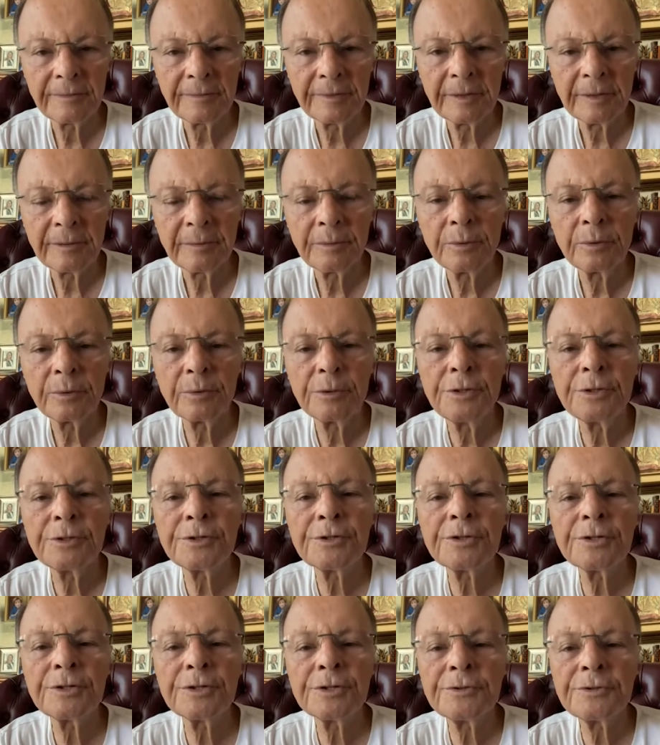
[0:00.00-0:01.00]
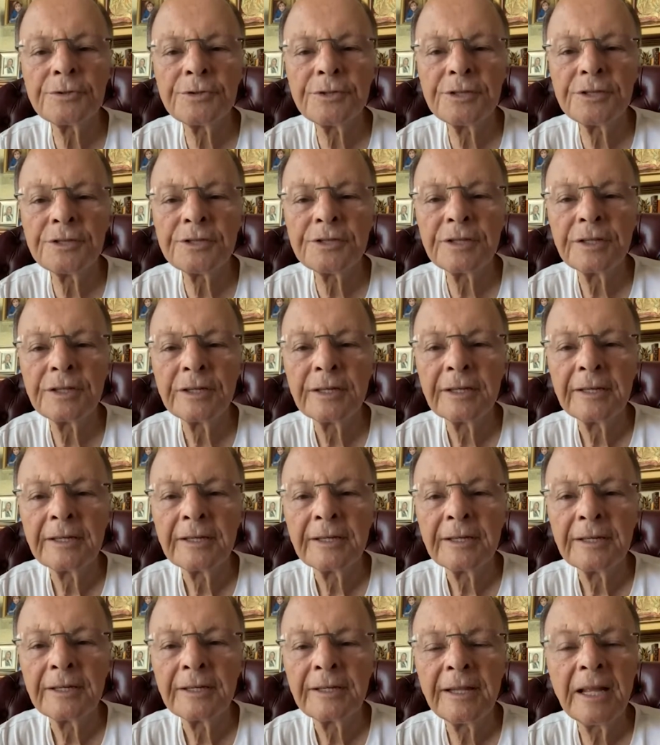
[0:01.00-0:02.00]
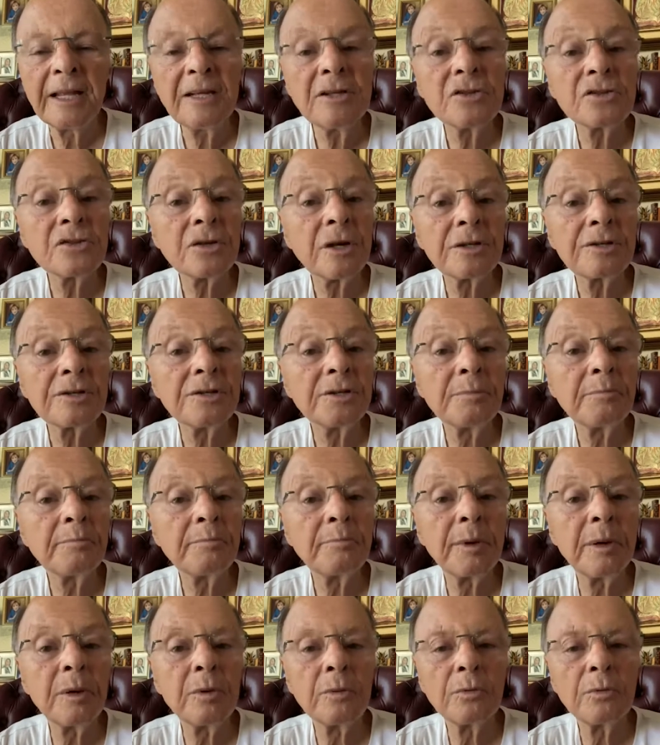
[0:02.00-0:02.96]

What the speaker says: is God's Word. That's why he said,